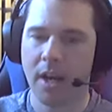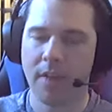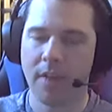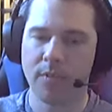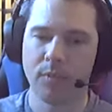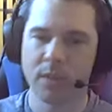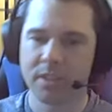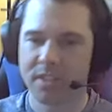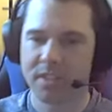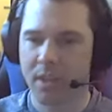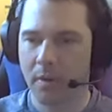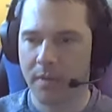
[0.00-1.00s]
With
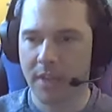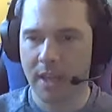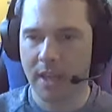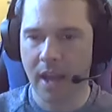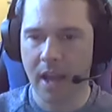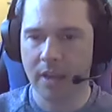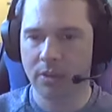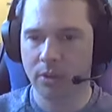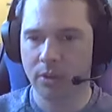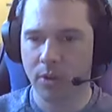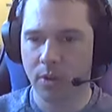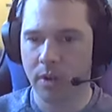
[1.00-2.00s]
some of the
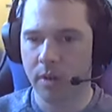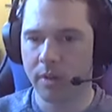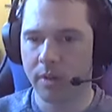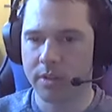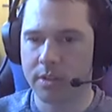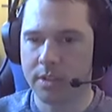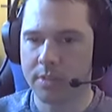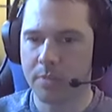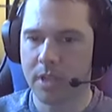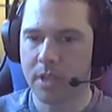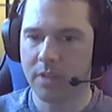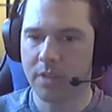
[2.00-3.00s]
actor, they were
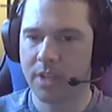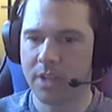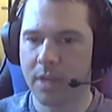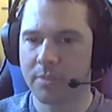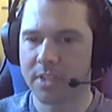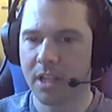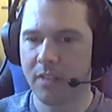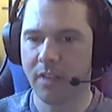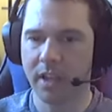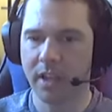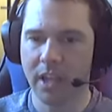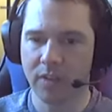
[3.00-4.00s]
speaking for themselves,
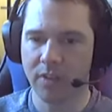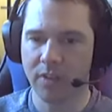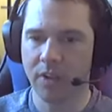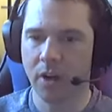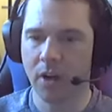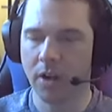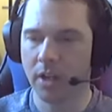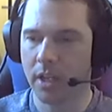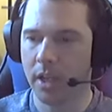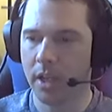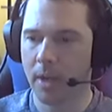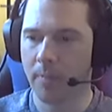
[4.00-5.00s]
like Kevin Hart.
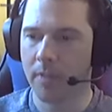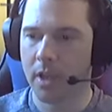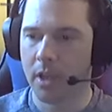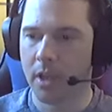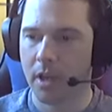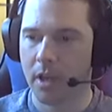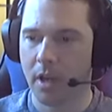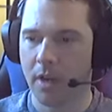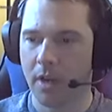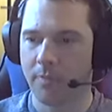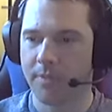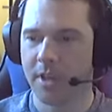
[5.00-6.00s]
That
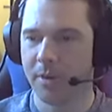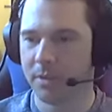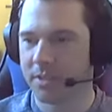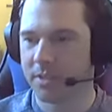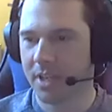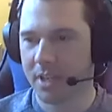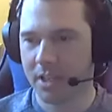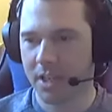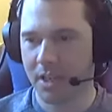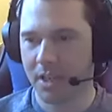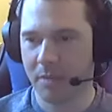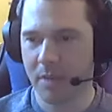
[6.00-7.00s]
was like
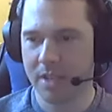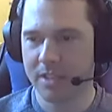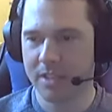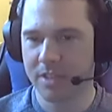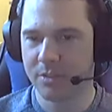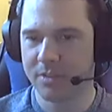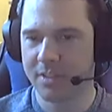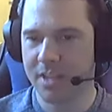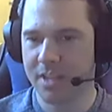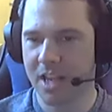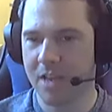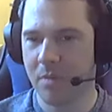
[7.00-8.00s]
amazing to see
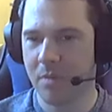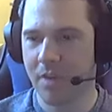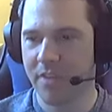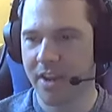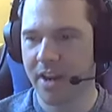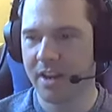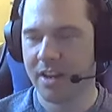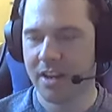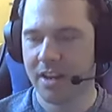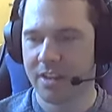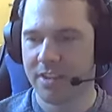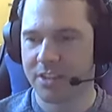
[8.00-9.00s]
him on there.
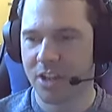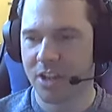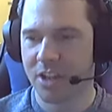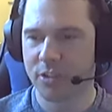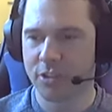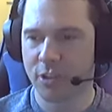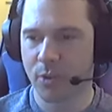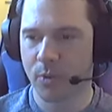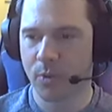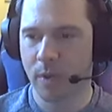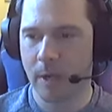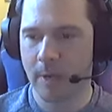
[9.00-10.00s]
There's
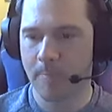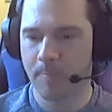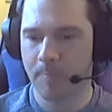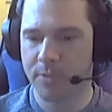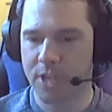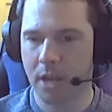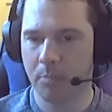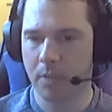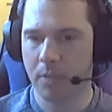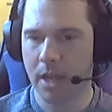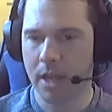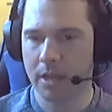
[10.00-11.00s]
also Jack
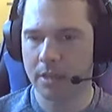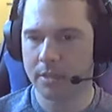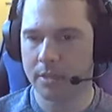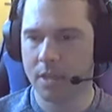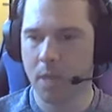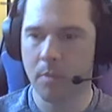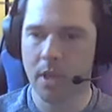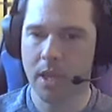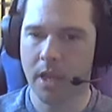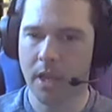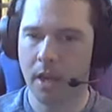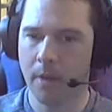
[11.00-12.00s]
Black is going to be
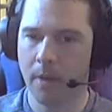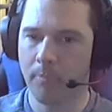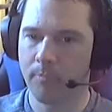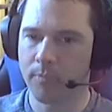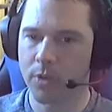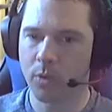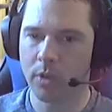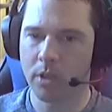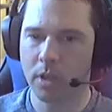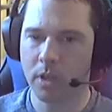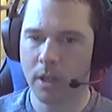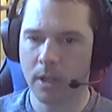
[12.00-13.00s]
doing
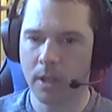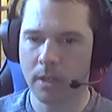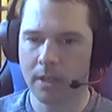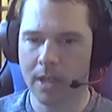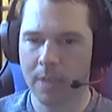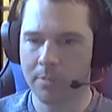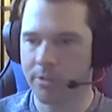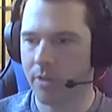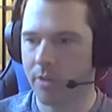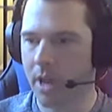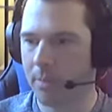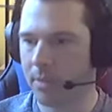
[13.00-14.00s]

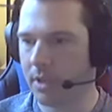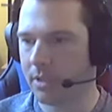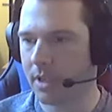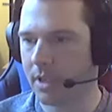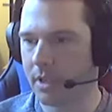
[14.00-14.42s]
Claptrap, I think.